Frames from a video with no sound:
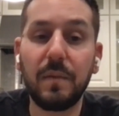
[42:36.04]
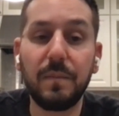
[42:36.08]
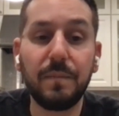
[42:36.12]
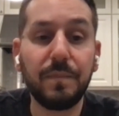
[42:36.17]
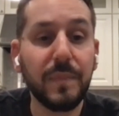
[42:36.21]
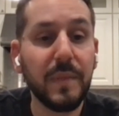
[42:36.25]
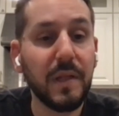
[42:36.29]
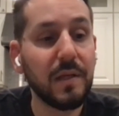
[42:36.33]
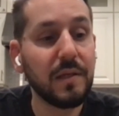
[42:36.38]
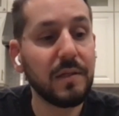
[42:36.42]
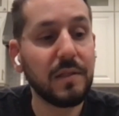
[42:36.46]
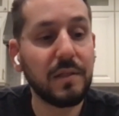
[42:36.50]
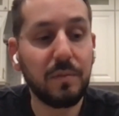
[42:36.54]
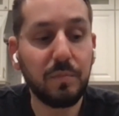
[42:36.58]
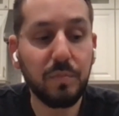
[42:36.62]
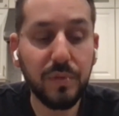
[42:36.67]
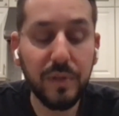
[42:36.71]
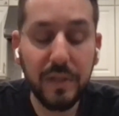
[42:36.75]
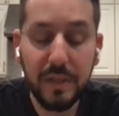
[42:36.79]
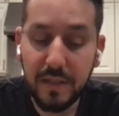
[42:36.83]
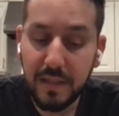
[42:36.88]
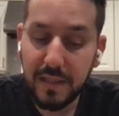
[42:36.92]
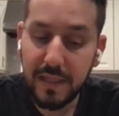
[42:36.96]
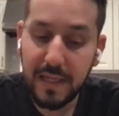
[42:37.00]
um
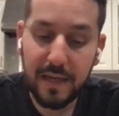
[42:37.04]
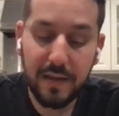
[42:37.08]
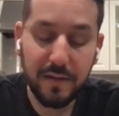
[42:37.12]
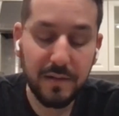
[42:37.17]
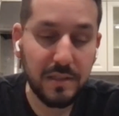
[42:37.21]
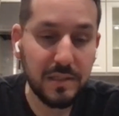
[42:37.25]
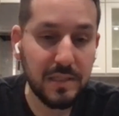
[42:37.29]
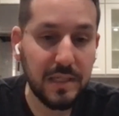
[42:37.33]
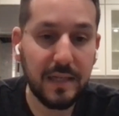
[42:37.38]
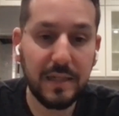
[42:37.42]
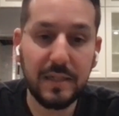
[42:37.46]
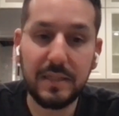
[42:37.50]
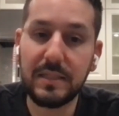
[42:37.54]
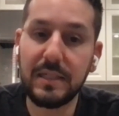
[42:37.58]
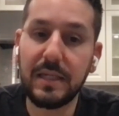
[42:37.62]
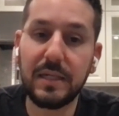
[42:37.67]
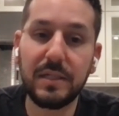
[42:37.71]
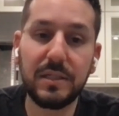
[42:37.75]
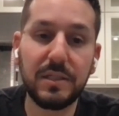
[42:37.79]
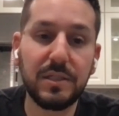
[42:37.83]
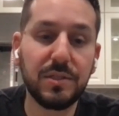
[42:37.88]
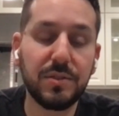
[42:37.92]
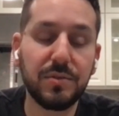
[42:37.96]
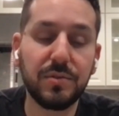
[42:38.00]
completely outside of
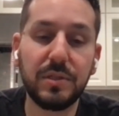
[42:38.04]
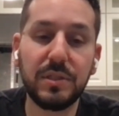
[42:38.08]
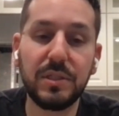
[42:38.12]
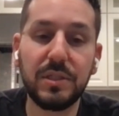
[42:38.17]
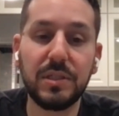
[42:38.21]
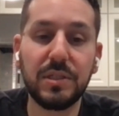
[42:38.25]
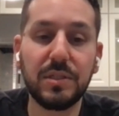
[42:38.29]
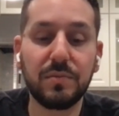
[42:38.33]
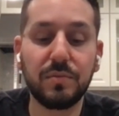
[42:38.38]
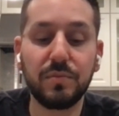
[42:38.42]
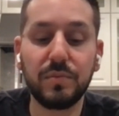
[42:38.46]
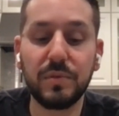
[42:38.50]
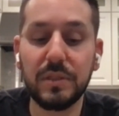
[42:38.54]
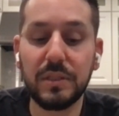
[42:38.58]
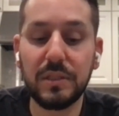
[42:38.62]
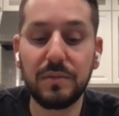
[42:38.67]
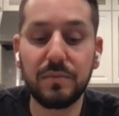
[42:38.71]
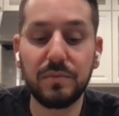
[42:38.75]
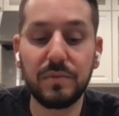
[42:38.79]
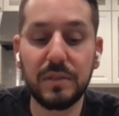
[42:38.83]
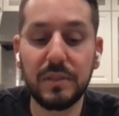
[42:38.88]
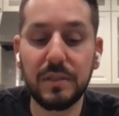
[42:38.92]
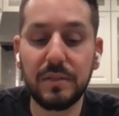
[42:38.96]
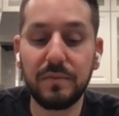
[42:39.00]
dentistry just
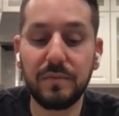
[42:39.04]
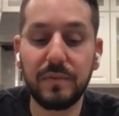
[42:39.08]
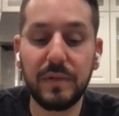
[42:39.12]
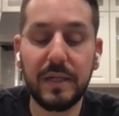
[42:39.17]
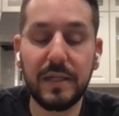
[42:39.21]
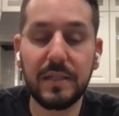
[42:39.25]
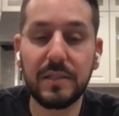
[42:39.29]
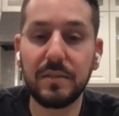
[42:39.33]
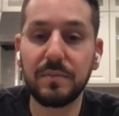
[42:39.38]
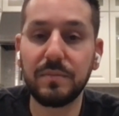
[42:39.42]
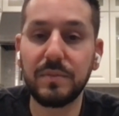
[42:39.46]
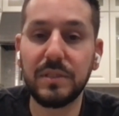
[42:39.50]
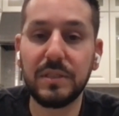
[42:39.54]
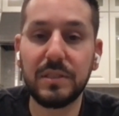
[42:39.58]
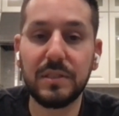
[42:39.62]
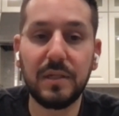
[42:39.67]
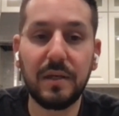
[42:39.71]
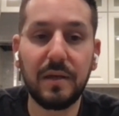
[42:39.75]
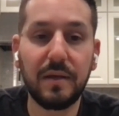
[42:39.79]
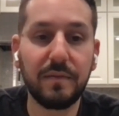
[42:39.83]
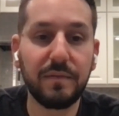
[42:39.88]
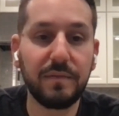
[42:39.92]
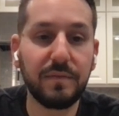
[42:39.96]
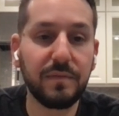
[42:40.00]
really really random
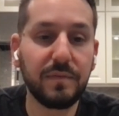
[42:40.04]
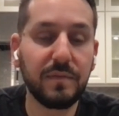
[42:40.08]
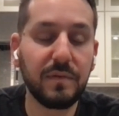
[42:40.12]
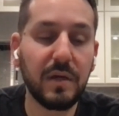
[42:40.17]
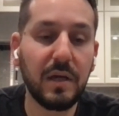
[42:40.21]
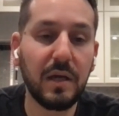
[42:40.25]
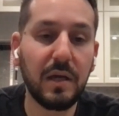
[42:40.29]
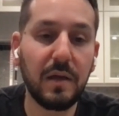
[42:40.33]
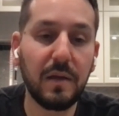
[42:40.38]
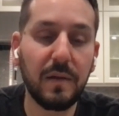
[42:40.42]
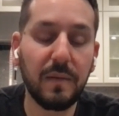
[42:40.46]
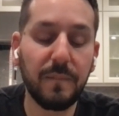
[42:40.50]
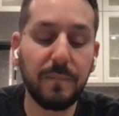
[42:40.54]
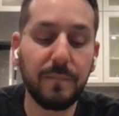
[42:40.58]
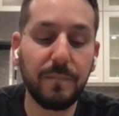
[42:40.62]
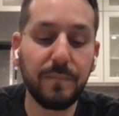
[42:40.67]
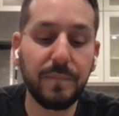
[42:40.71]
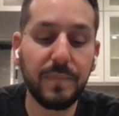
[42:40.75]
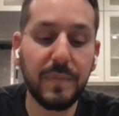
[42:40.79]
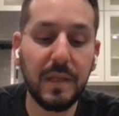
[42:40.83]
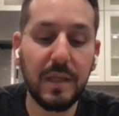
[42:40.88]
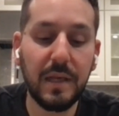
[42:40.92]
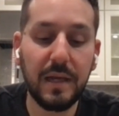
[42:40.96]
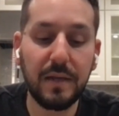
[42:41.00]
stuff
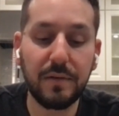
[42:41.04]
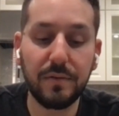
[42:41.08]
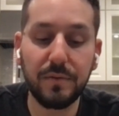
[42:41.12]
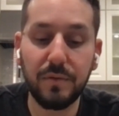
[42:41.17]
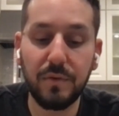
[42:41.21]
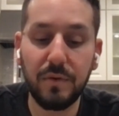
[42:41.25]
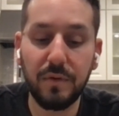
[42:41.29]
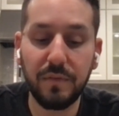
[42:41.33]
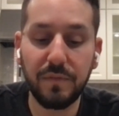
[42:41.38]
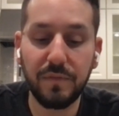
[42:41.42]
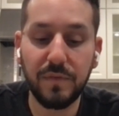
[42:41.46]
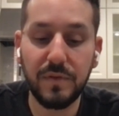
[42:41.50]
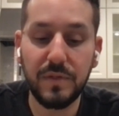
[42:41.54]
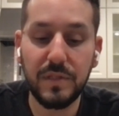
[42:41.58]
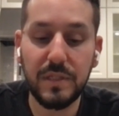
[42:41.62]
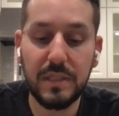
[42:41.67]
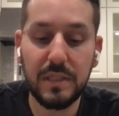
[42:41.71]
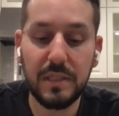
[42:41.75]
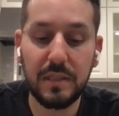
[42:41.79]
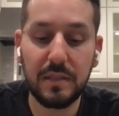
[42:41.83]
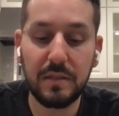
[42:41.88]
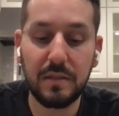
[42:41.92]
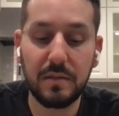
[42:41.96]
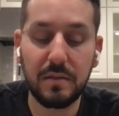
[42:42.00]
um i don't know if you've
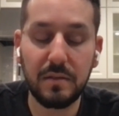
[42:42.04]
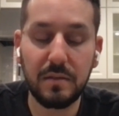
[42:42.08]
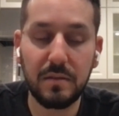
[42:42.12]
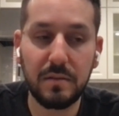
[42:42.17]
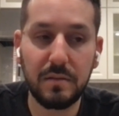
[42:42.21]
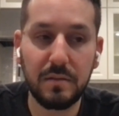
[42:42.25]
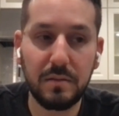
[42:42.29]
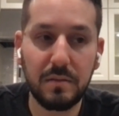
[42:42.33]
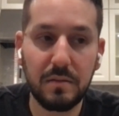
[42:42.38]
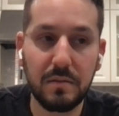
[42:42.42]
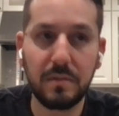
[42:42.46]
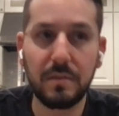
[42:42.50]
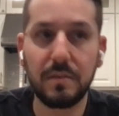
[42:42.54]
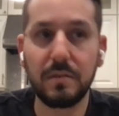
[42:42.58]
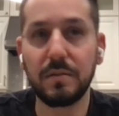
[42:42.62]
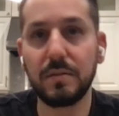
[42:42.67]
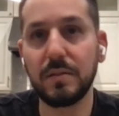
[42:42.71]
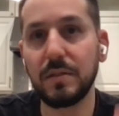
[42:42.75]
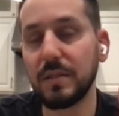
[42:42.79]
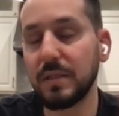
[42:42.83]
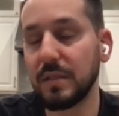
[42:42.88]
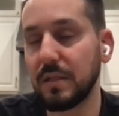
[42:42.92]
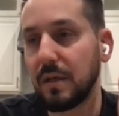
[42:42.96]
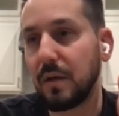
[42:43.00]
seen
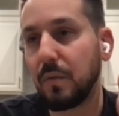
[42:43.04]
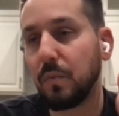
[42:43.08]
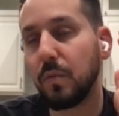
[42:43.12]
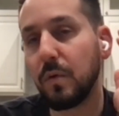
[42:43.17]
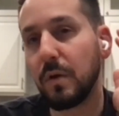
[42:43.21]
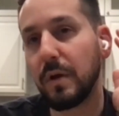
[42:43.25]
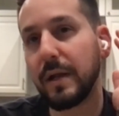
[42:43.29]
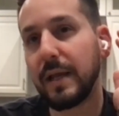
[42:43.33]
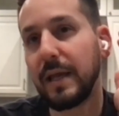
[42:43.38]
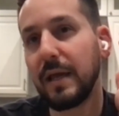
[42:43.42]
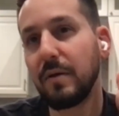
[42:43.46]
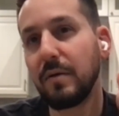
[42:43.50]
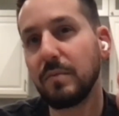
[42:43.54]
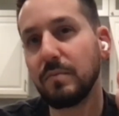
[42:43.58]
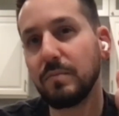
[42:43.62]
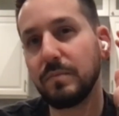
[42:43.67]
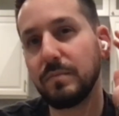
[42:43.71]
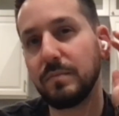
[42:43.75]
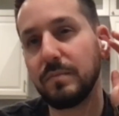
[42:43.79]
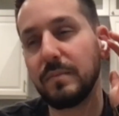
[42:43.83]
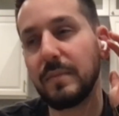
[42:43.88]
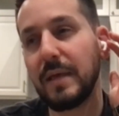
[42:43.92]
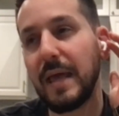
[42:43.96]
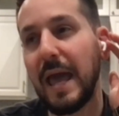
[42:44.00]
it's like
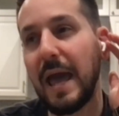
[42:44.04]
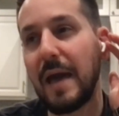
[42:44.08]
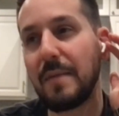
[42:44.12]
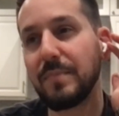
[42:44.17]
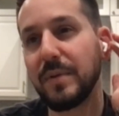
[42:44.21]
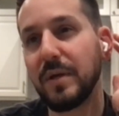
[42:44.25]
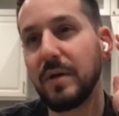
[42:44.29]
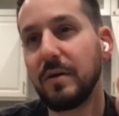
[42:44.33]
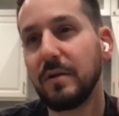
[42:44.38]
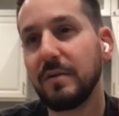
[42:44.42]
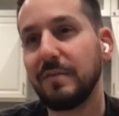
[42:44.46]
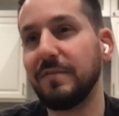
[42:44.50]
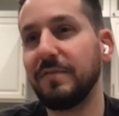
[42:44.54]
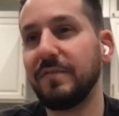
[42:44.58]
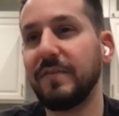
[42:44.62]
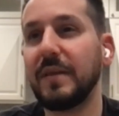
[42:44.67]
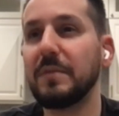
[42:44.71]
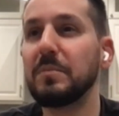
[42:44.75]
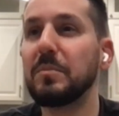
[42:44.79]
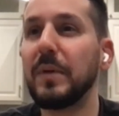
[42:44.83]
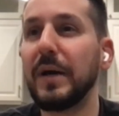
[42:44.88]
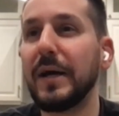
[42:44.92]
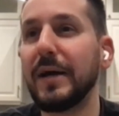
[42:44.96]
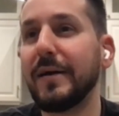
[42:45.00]
workout app called
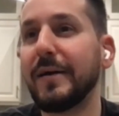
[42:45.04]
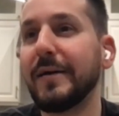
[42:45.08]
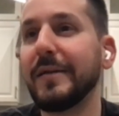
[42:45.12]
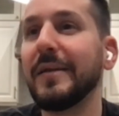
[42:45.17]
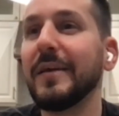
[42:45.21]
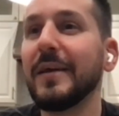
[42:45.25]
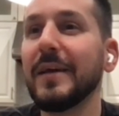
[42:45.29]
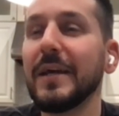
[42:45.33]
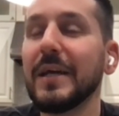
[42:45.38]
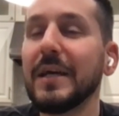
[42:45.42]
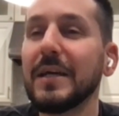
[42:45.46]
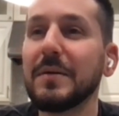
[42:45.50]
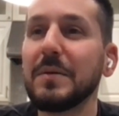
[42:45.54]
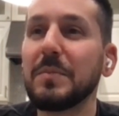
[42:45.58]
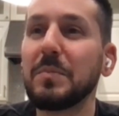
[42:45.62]
fitbod